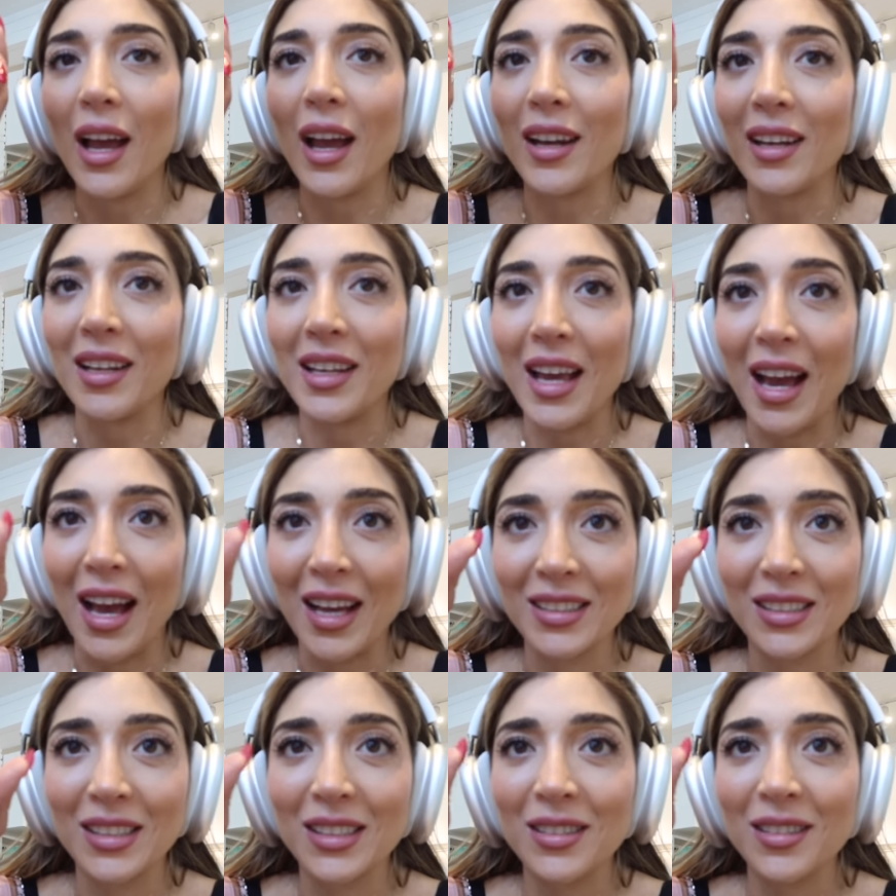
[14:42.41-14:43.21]
And
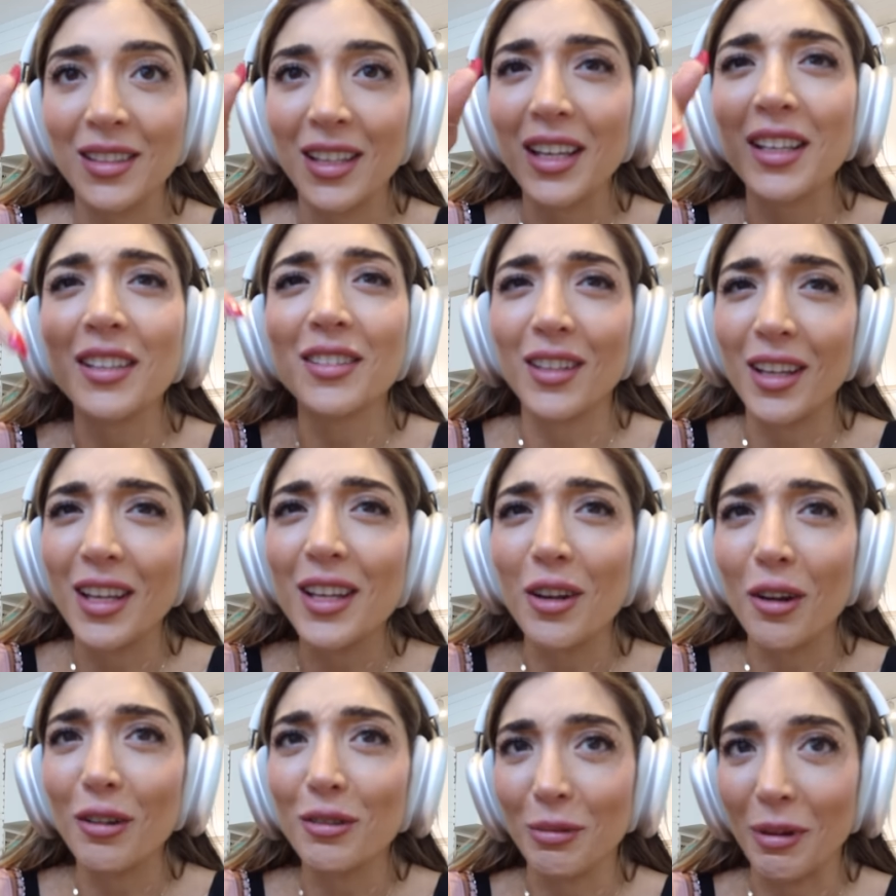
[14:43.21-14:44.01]

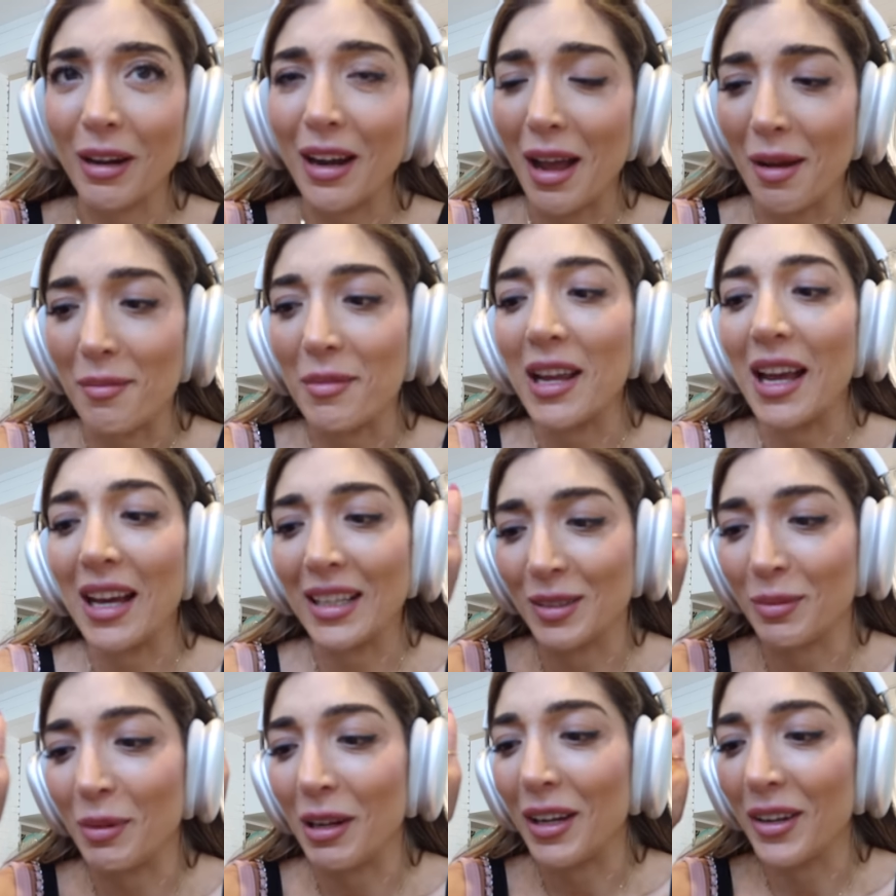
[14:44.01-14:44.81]
he knows Miami, he
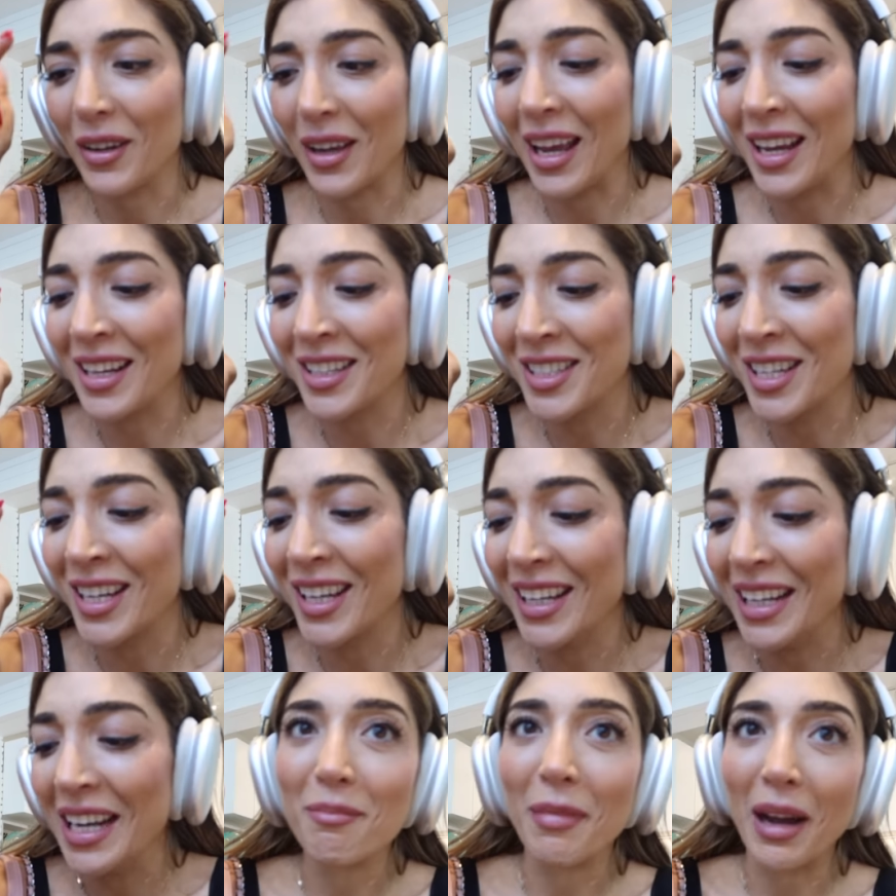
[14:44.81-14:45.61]
has my
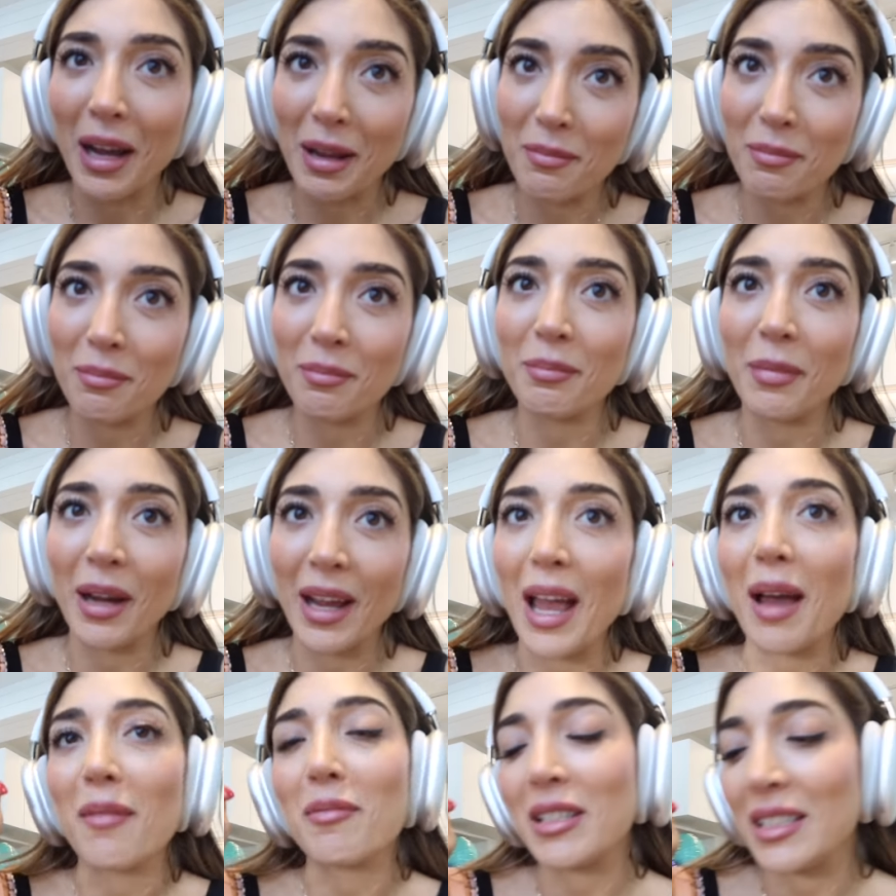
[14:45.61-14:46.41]
location. My
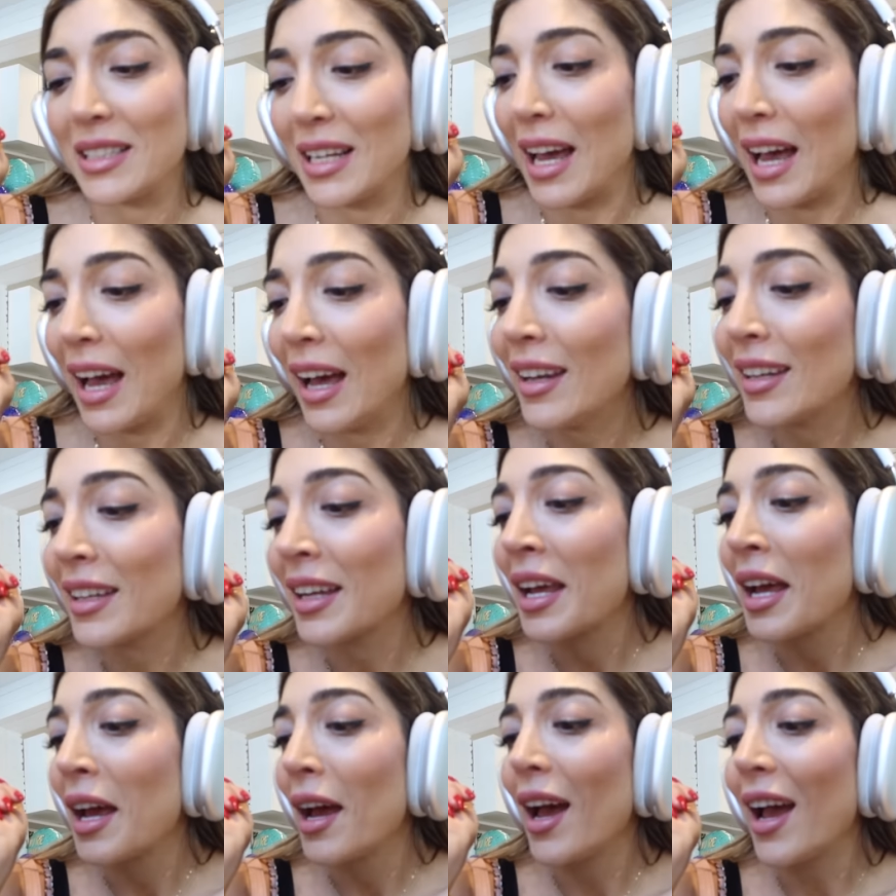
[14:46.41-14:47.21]
Miami dad.
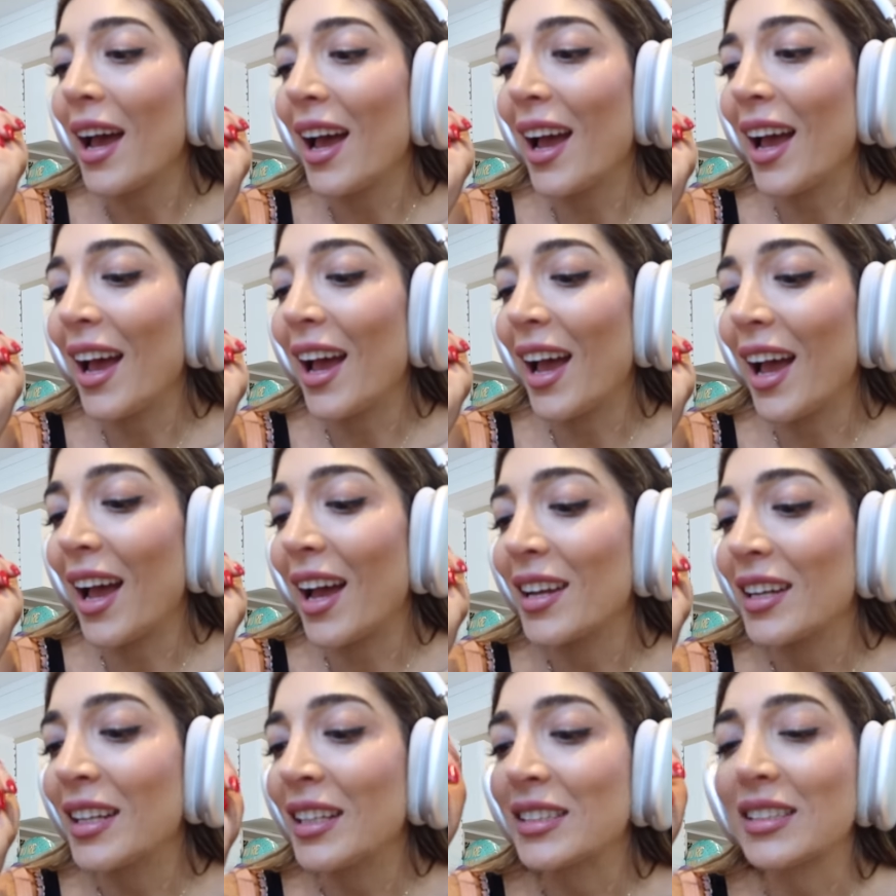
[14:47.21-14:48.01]

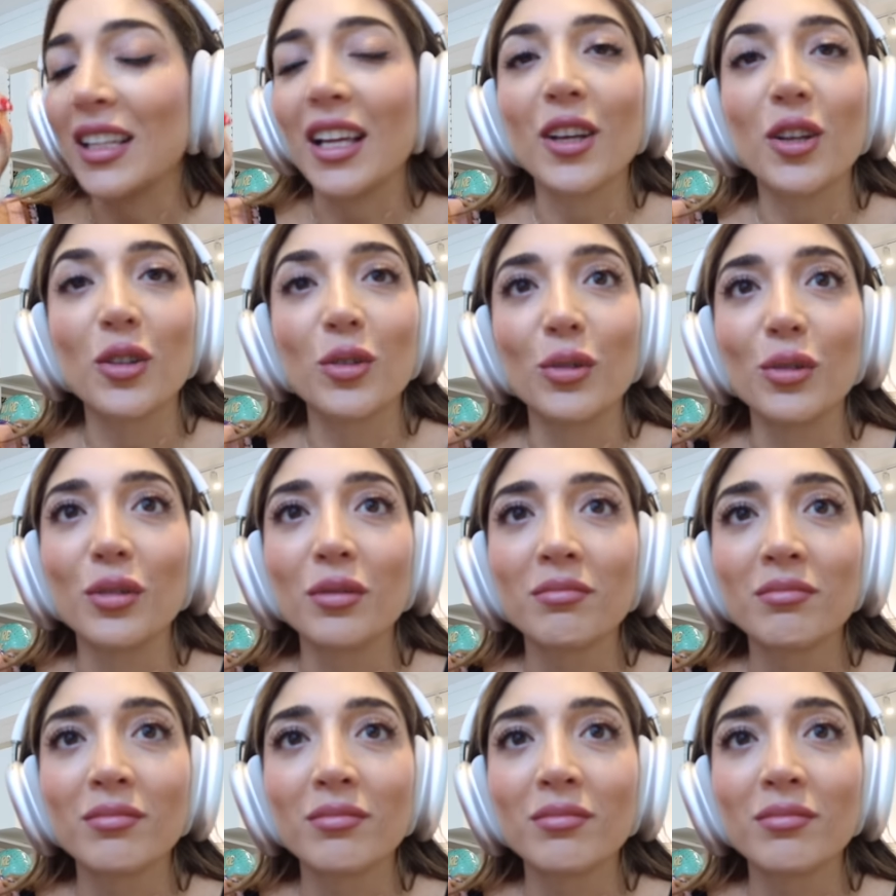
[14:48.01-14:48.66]
And he's like, cool,